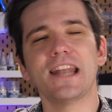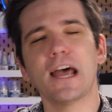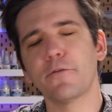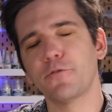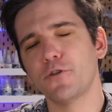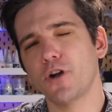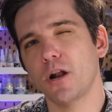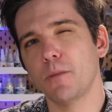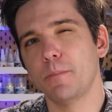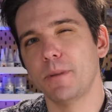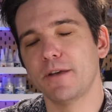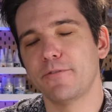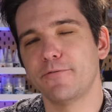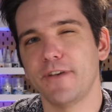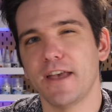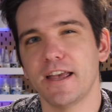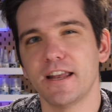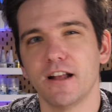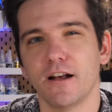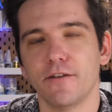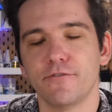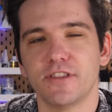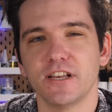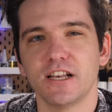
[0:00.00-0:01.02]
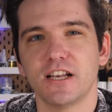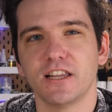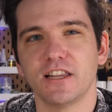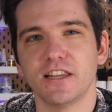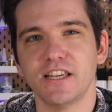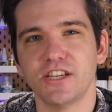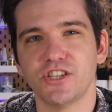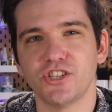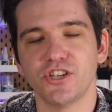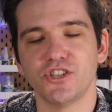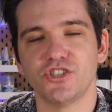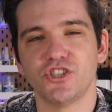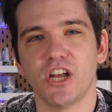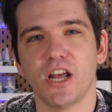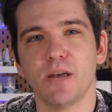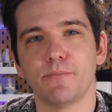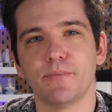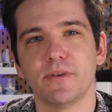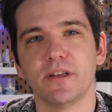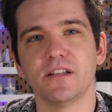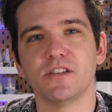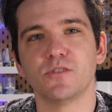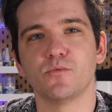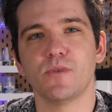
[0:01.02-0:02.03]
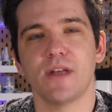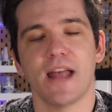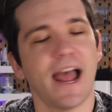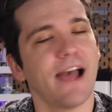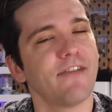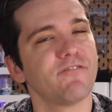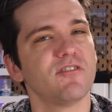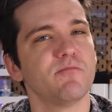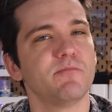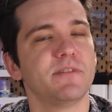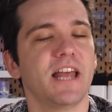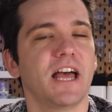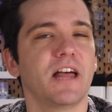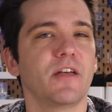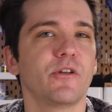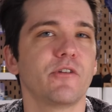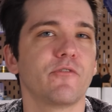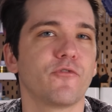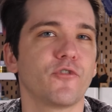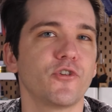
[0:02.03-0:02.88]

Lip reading: Now, if you're not a big fan of the Galletian Champions, we have the battalion